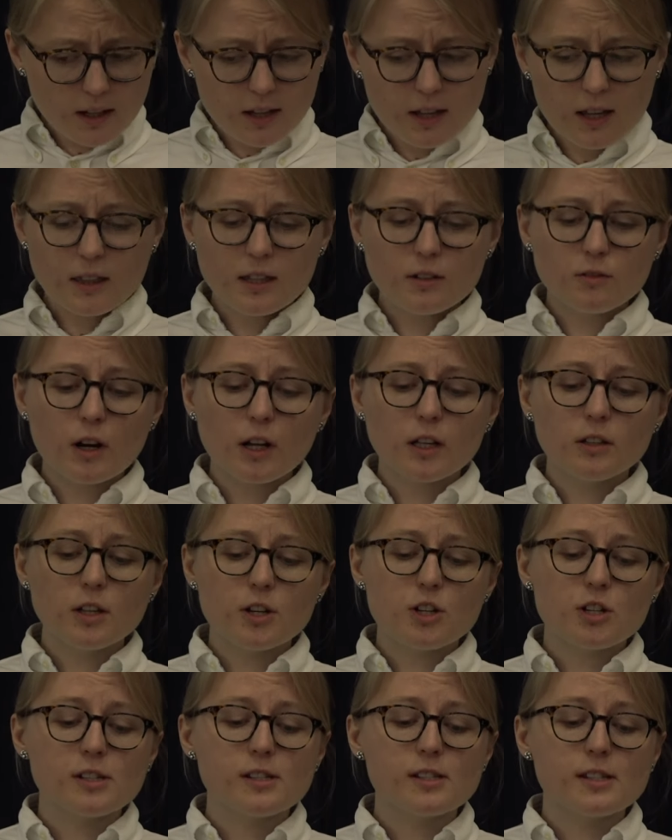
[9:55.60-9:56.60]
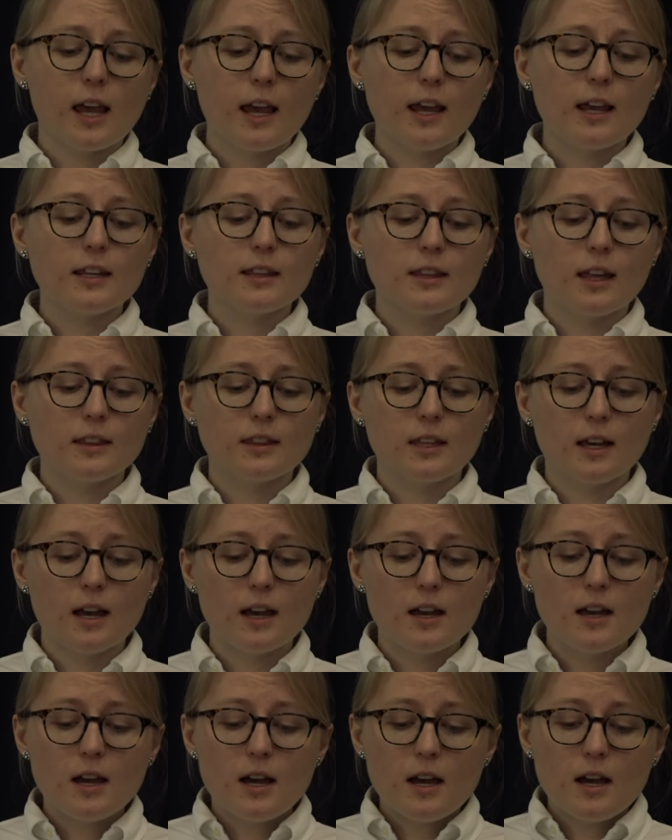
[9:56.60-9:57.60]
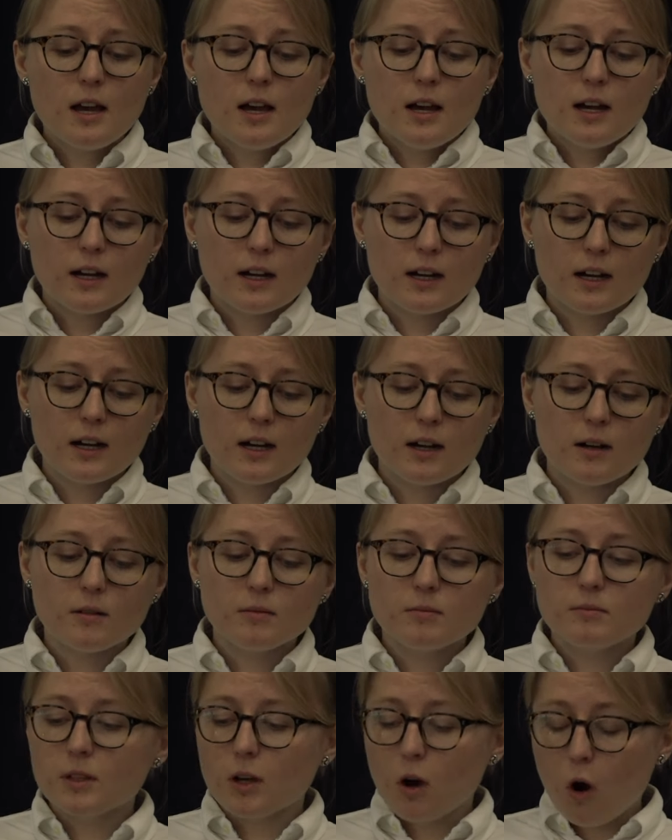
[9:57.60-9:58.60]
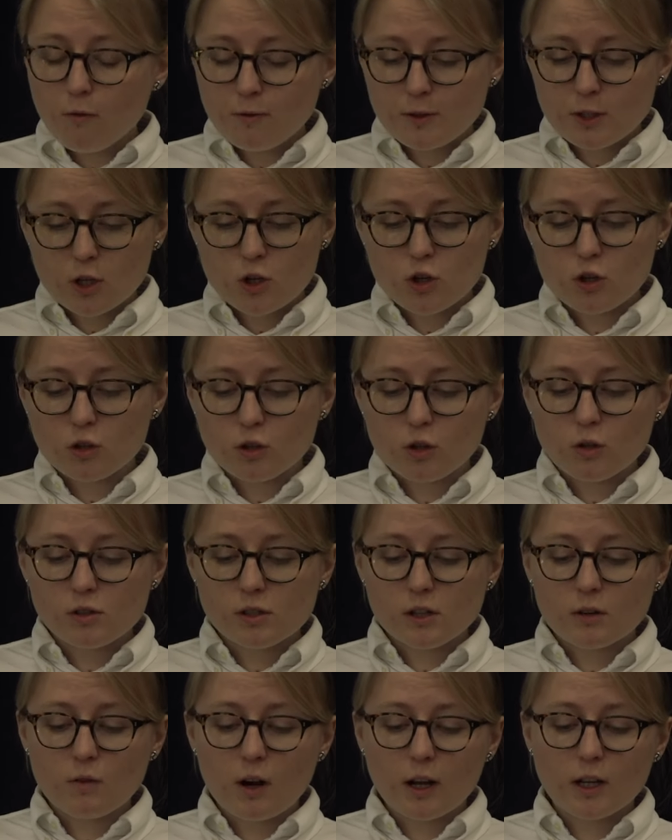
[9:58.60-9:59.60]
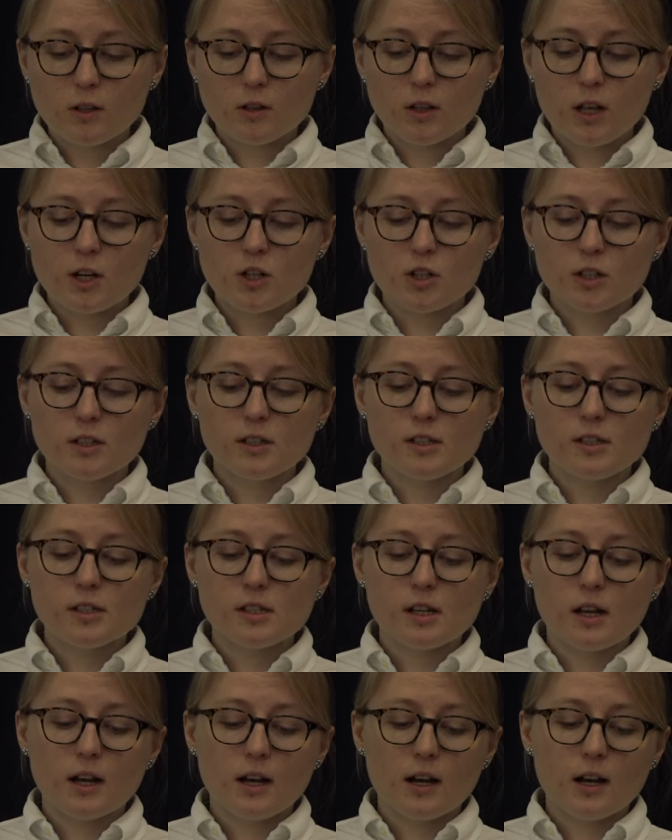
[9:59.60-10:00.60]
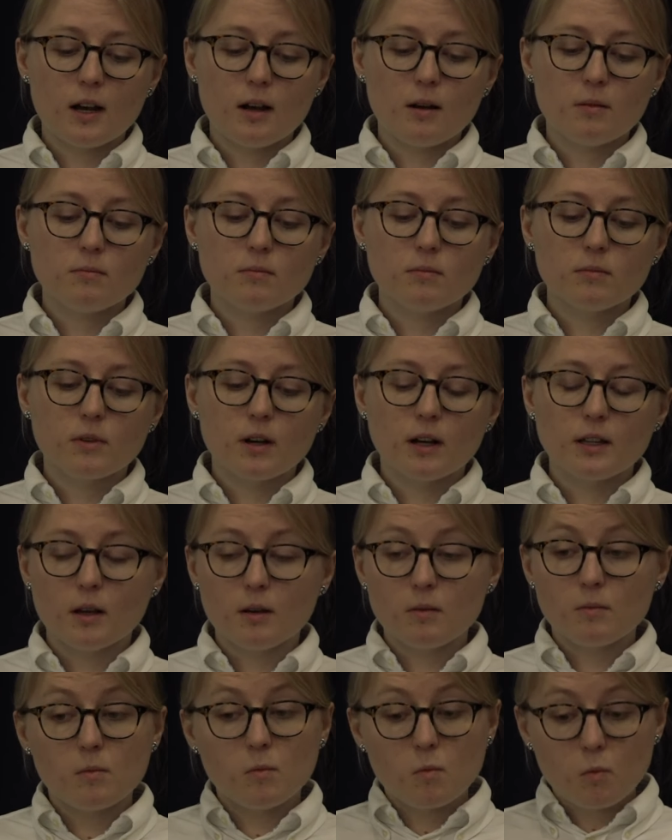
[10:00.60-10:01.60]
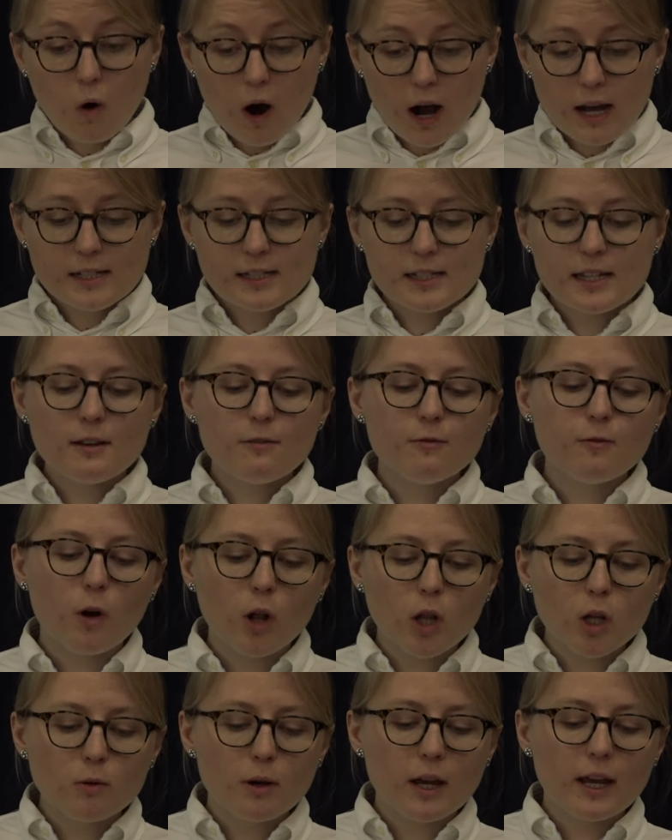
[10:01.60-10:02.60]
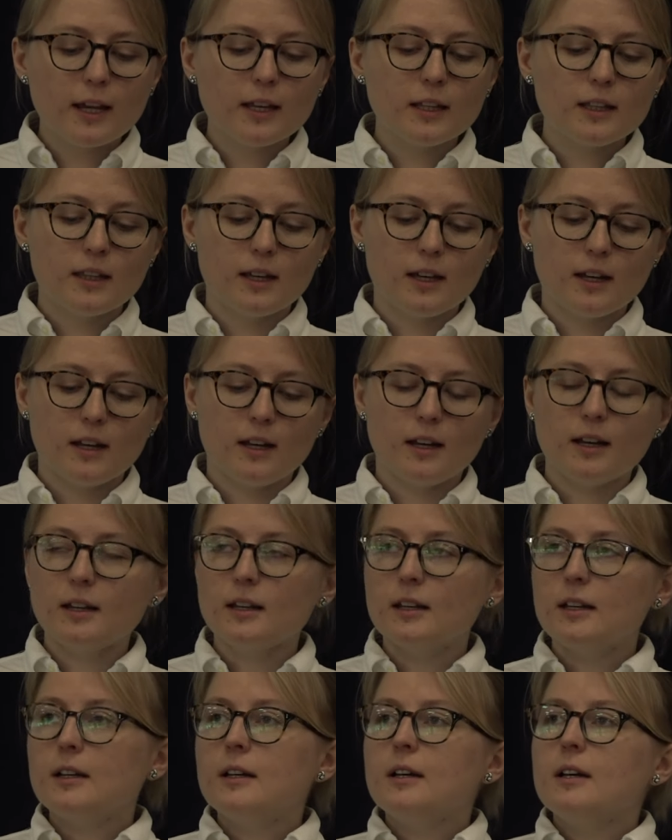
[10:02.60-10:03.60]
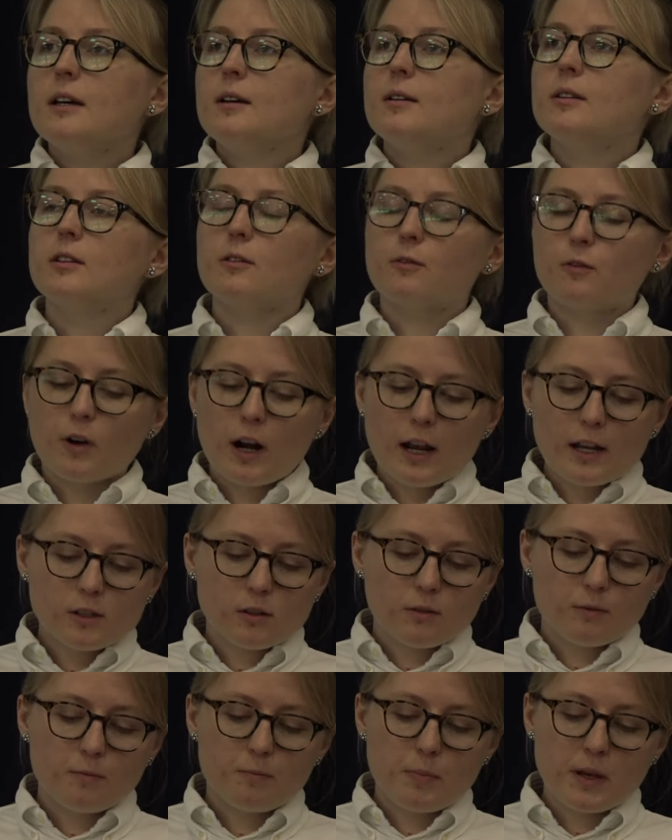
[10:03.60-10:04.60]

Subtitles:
in the regulation saying that the officer should use the regulations kind of wisely, following the phrase of